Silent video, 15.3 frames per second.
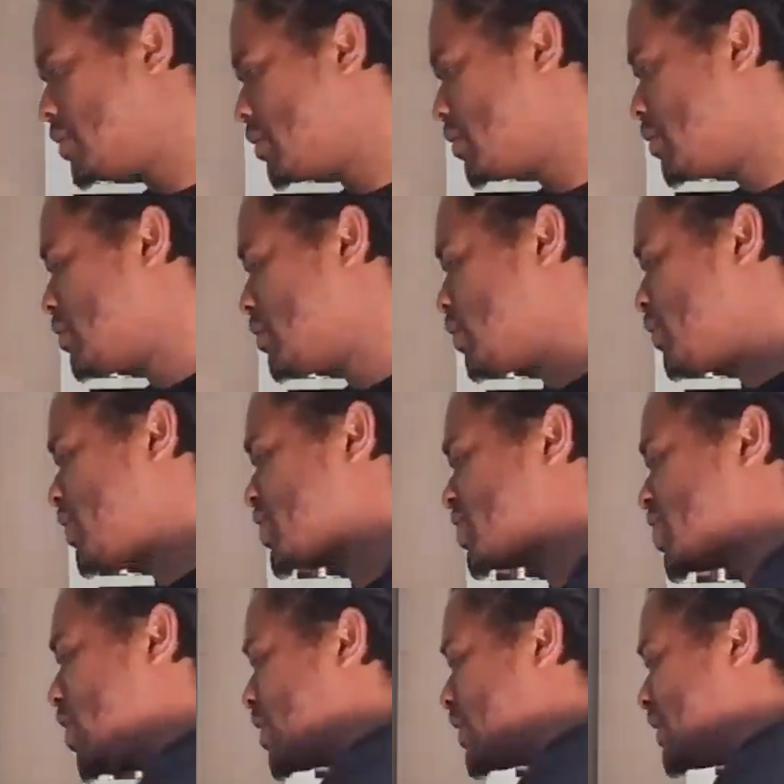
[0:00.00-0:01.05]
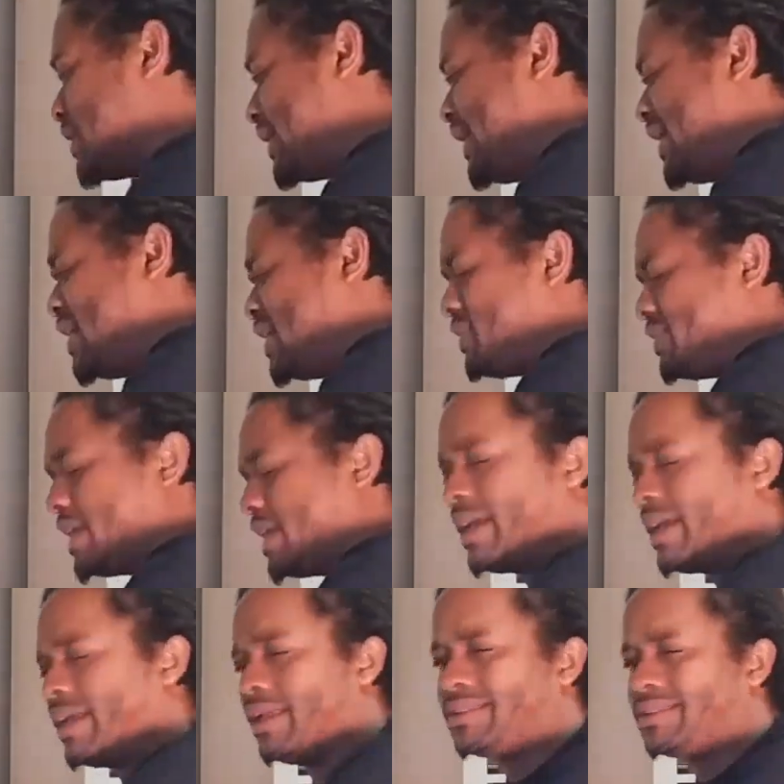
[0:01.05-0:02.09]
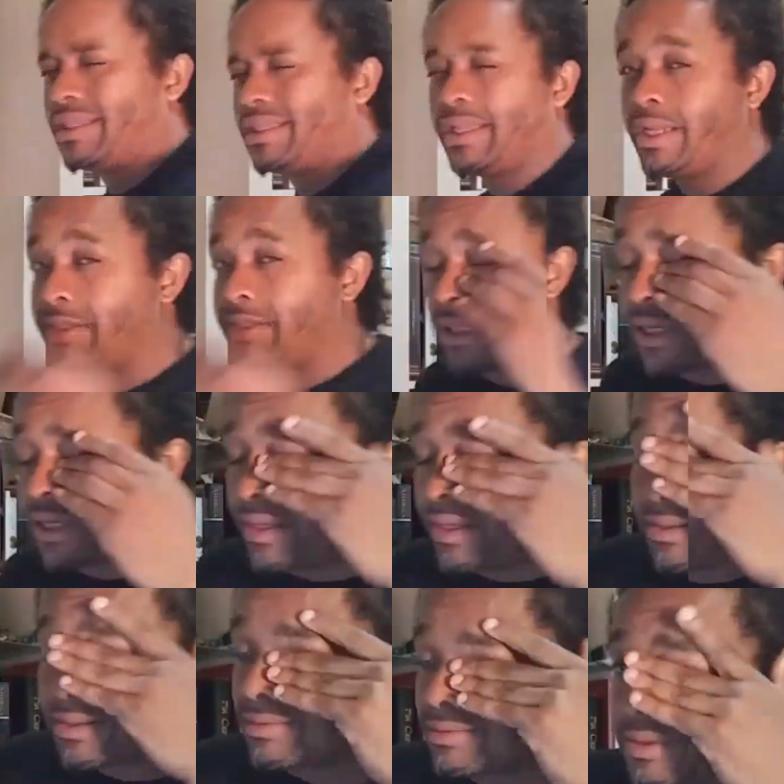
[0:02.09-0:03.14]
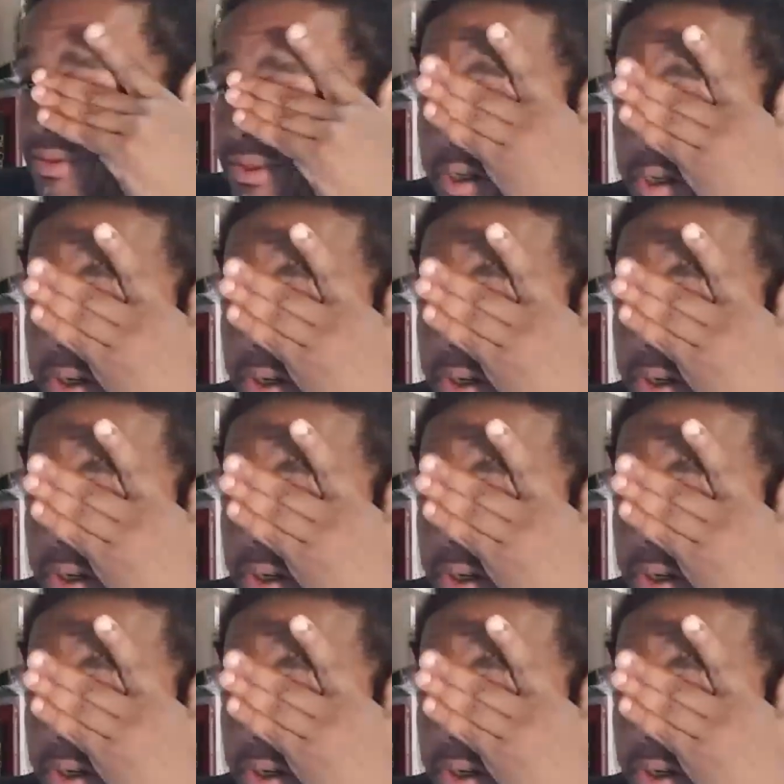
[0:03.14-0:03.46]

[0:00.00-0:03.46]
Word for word: So we're just talking the end of days. And, you know,